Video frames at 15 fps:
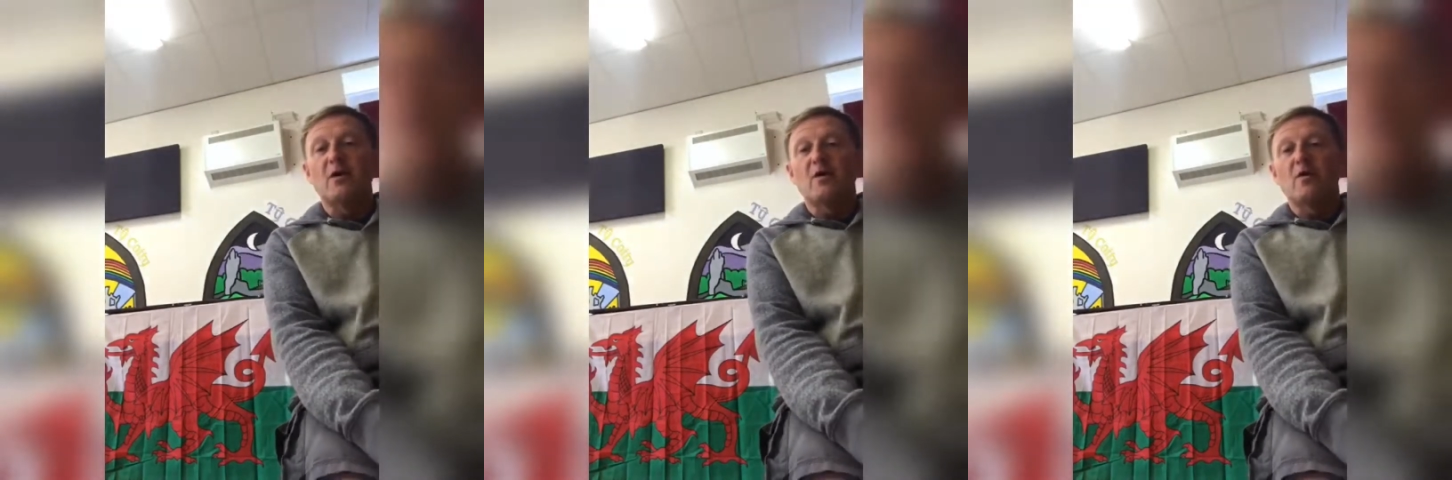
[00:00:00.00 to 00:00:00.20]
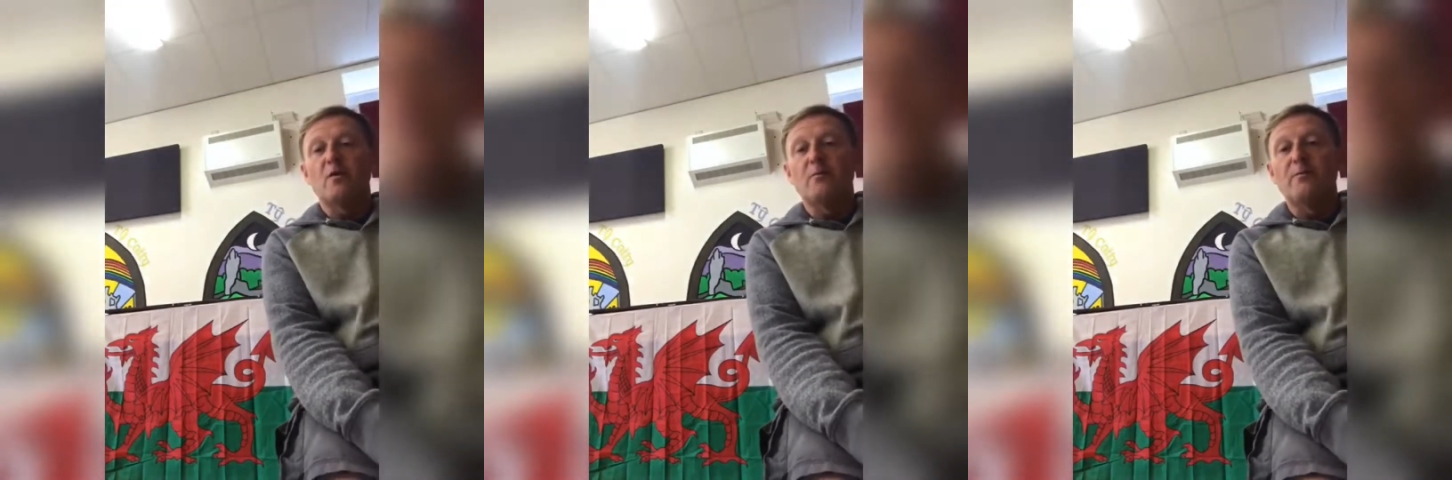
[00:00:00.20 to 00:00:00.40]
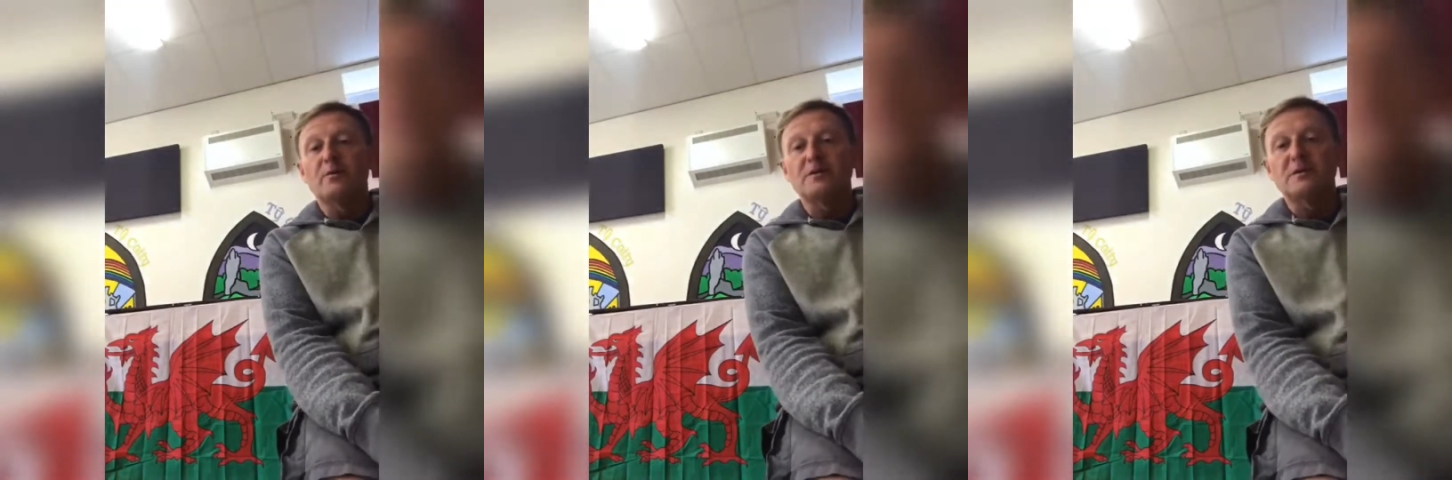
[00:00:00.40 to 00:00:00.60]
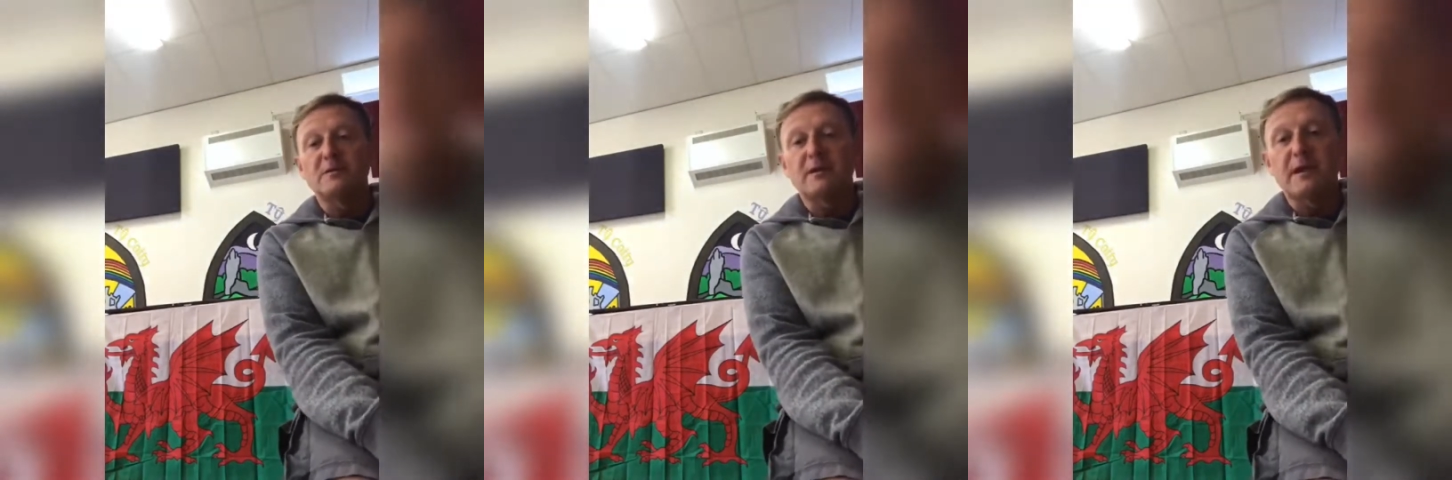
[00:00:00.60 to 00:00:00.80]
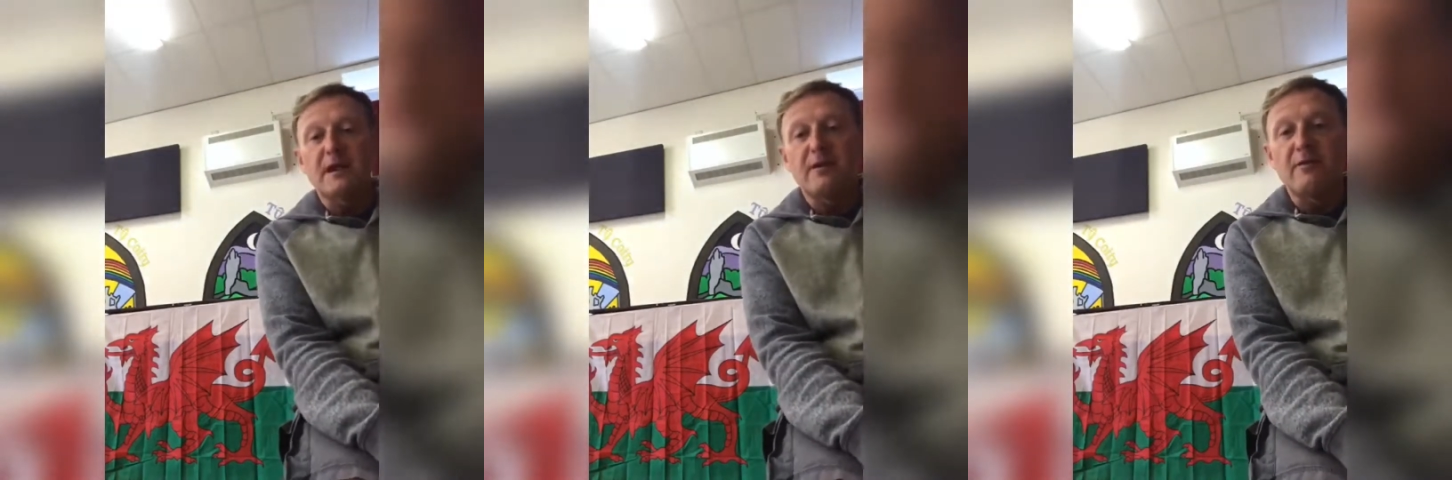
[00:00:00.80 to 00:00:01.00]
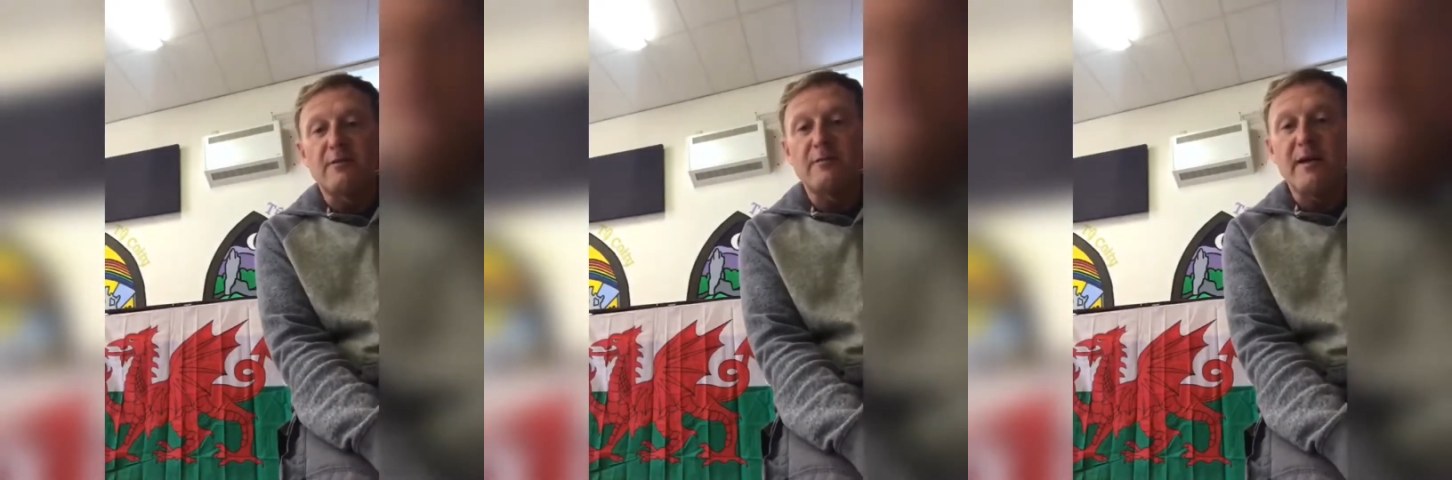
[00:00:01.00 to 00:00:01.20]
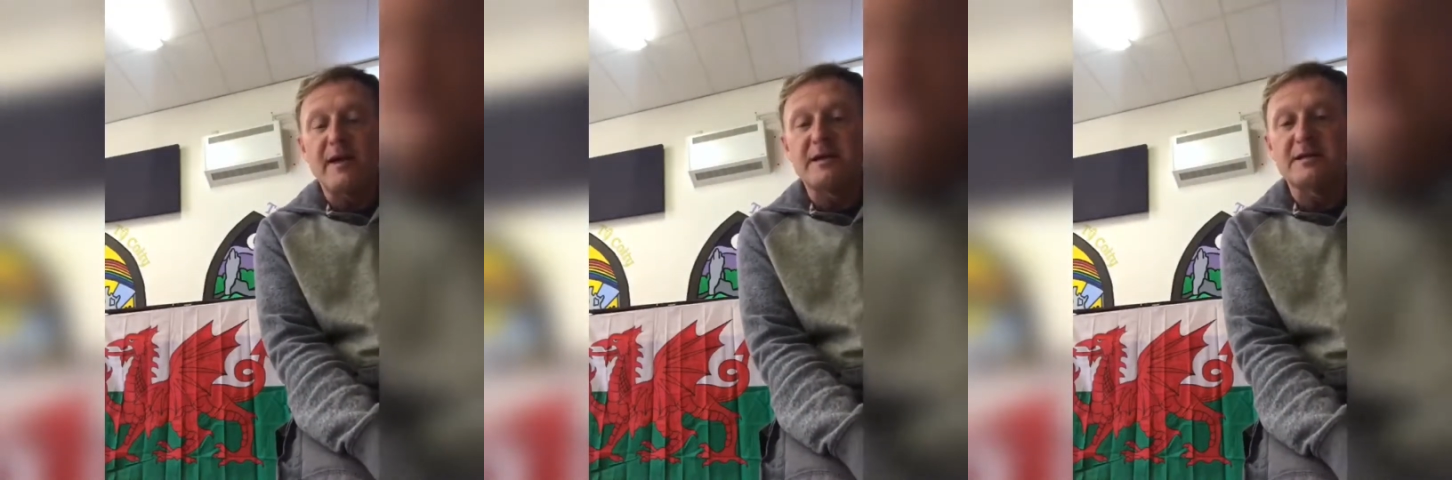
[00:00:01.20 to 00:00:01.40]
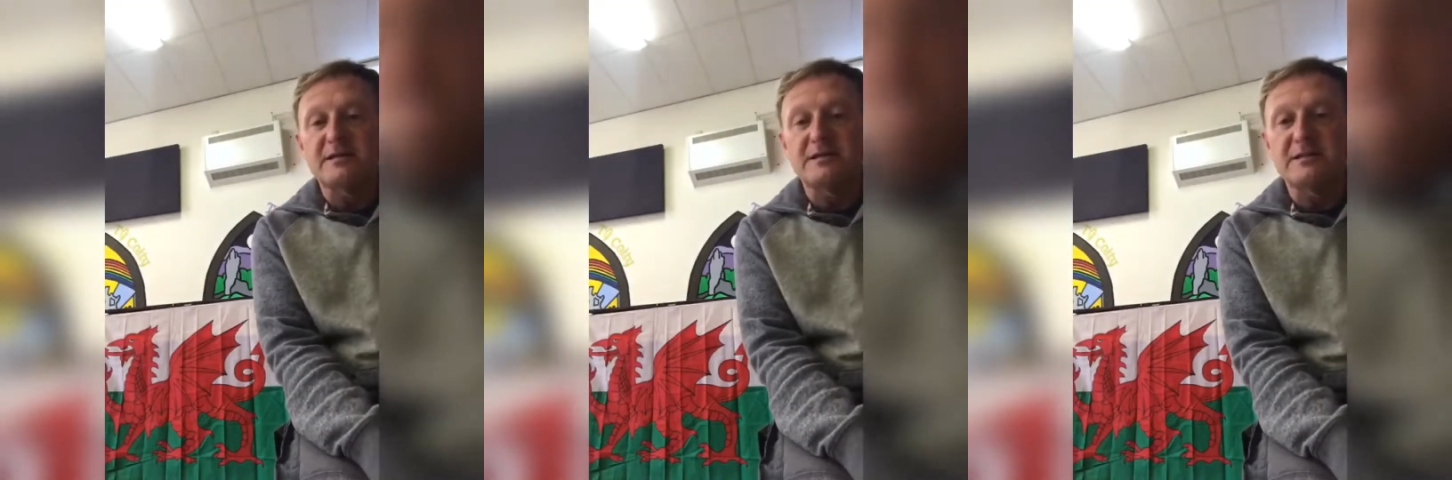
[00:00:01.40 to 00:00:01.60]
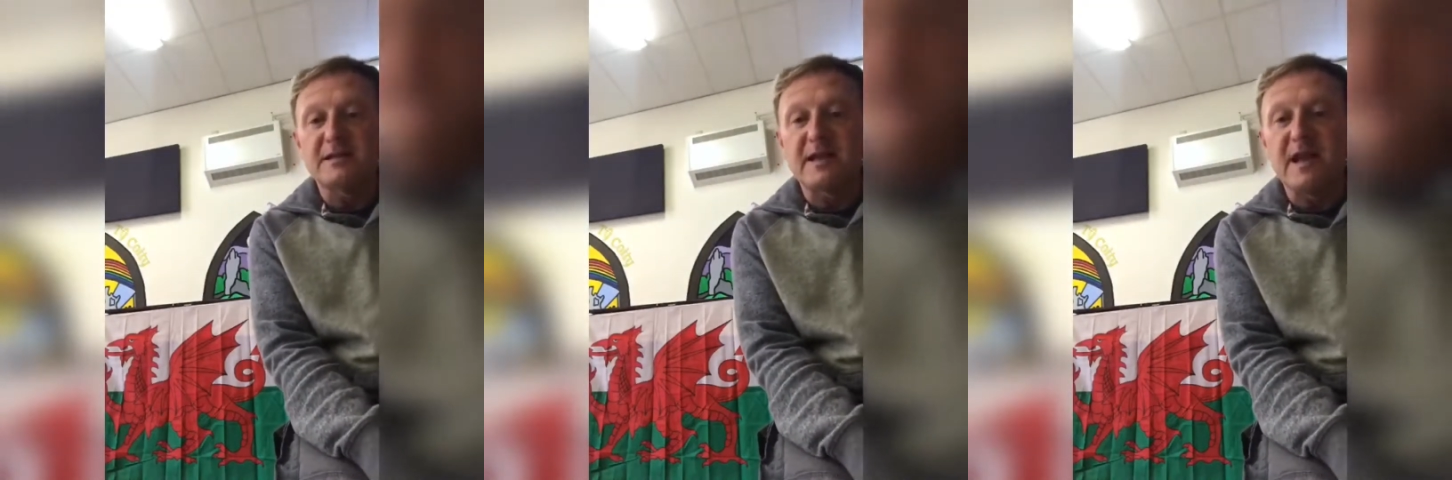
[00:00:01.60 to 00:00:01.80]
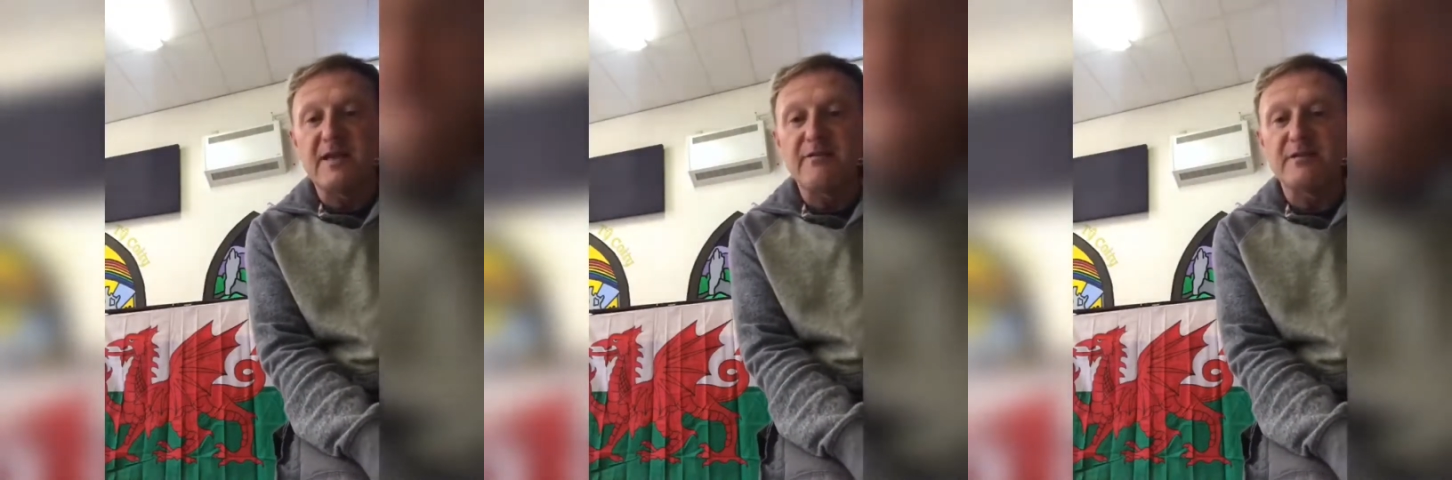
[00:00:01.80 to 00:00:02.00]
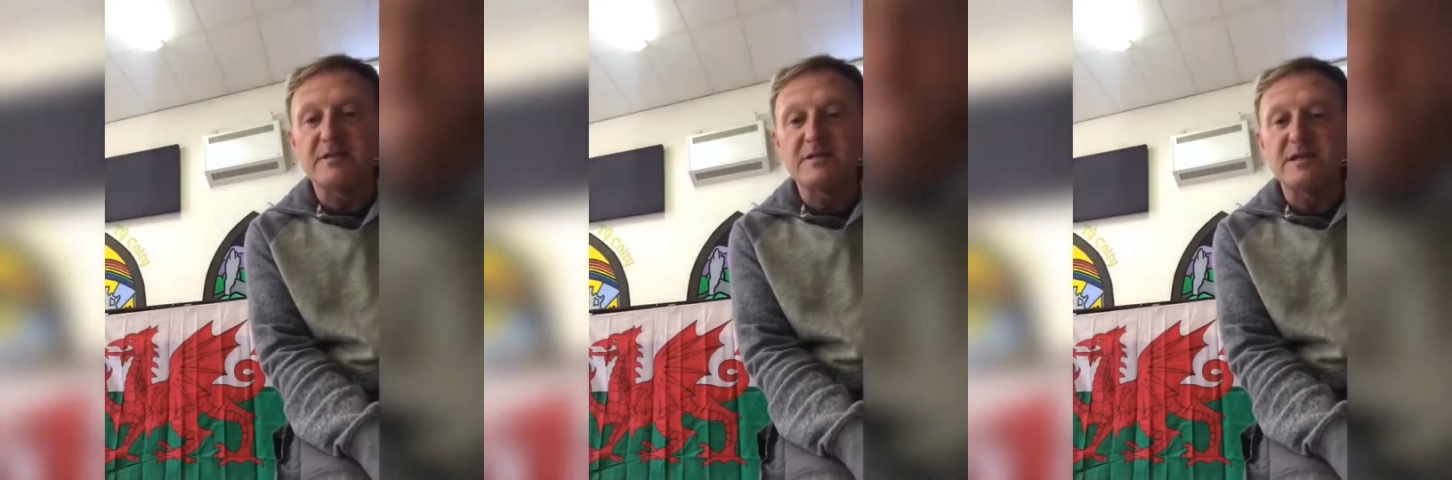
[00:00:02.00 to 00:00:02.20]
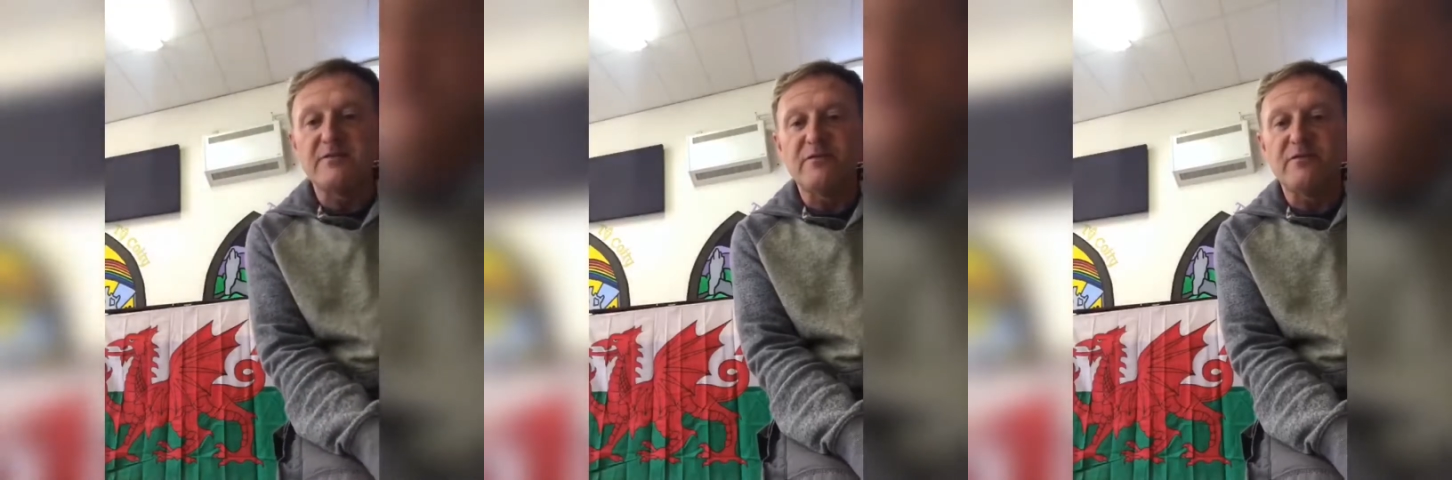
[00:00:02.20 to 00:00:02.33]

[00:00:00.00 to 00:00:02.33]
or put some colouring pencils together and see